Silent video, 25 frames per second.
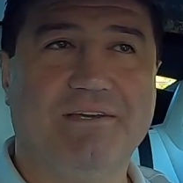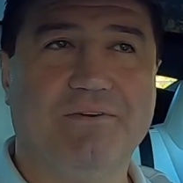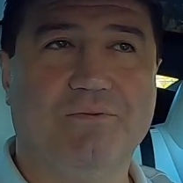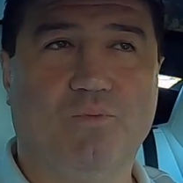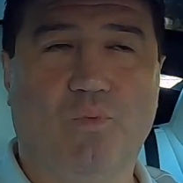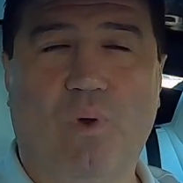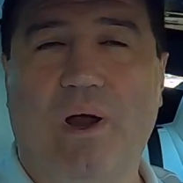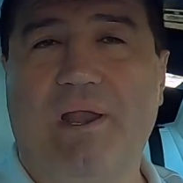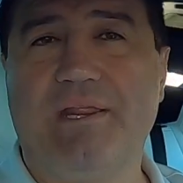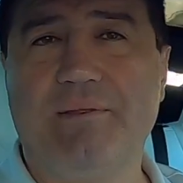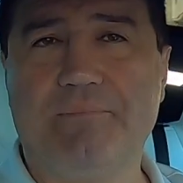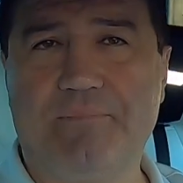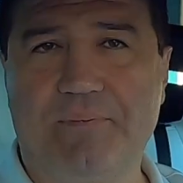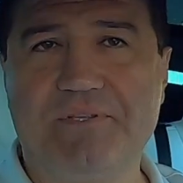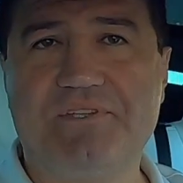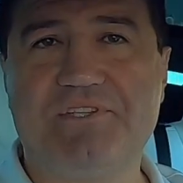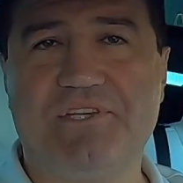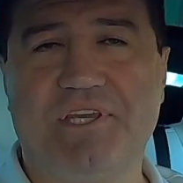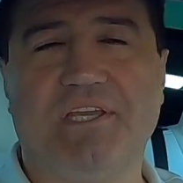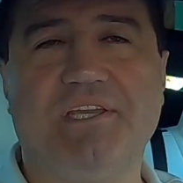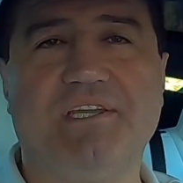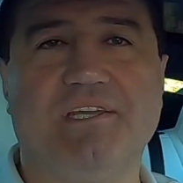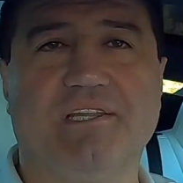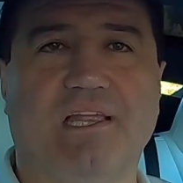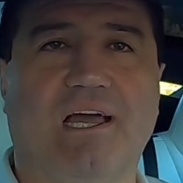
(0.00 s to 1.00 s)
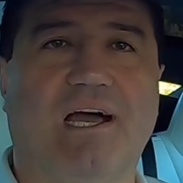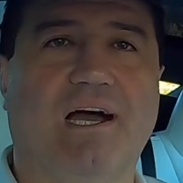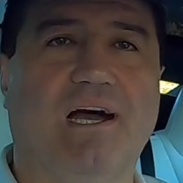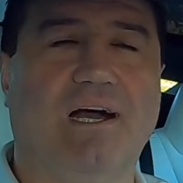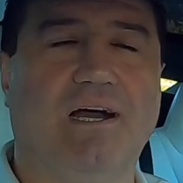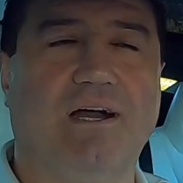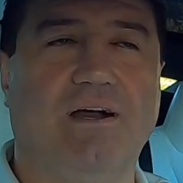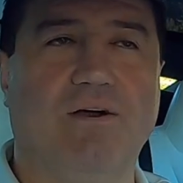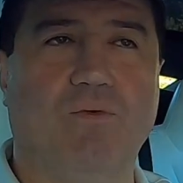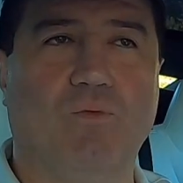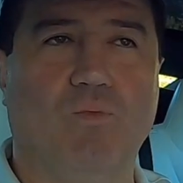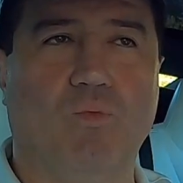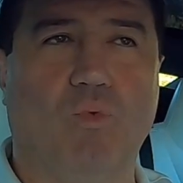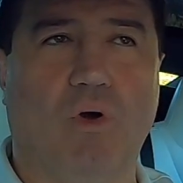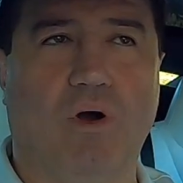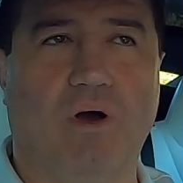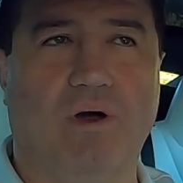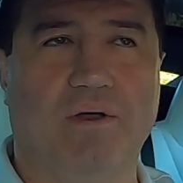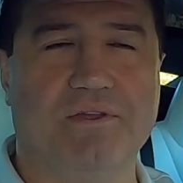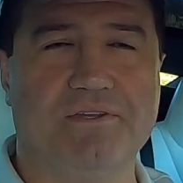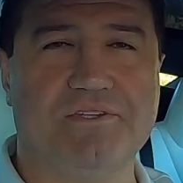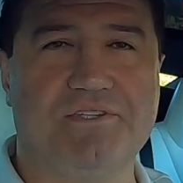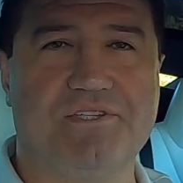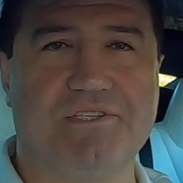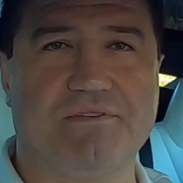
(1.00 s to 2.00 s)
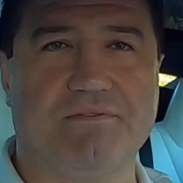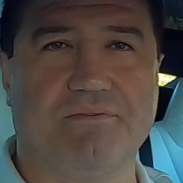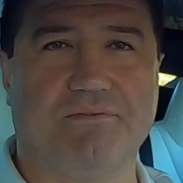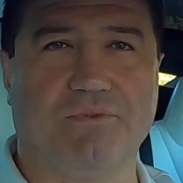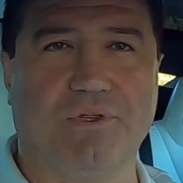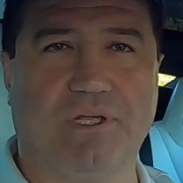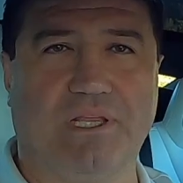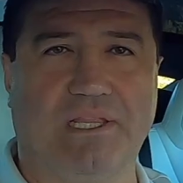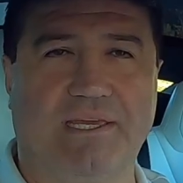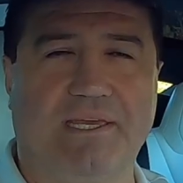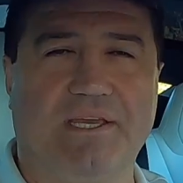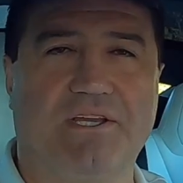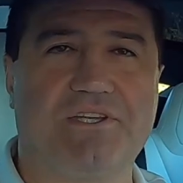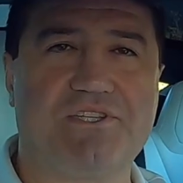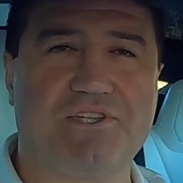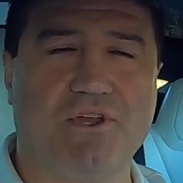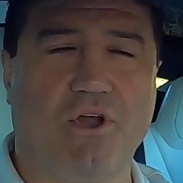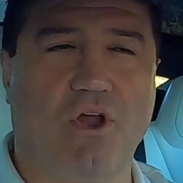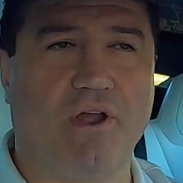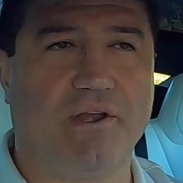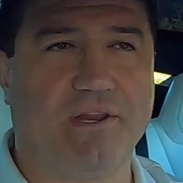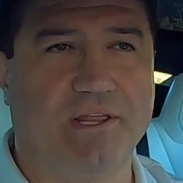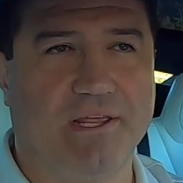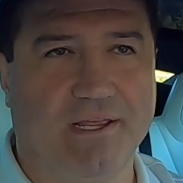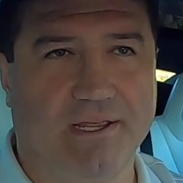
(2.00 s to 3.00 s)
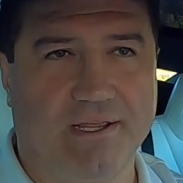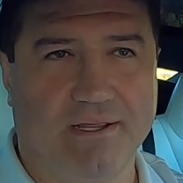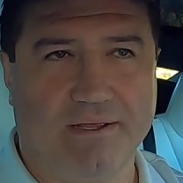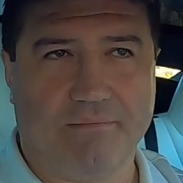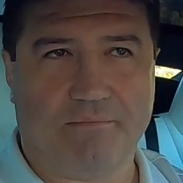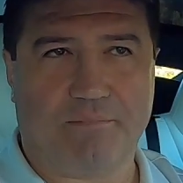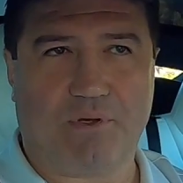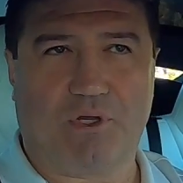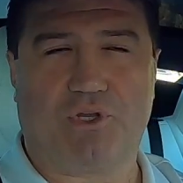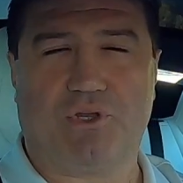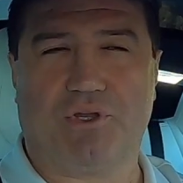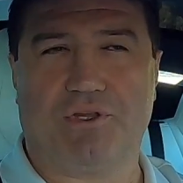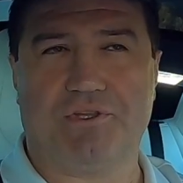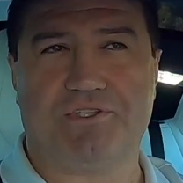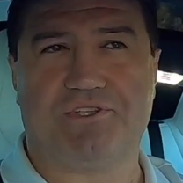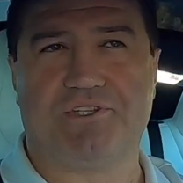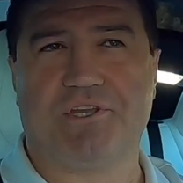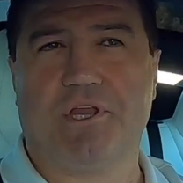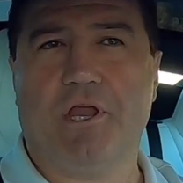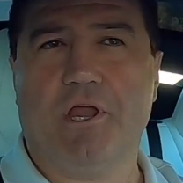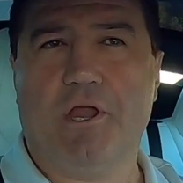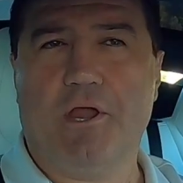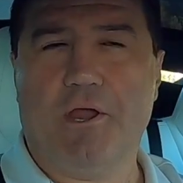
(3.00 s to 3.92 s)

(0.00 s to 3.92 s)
One in particular was really exciting because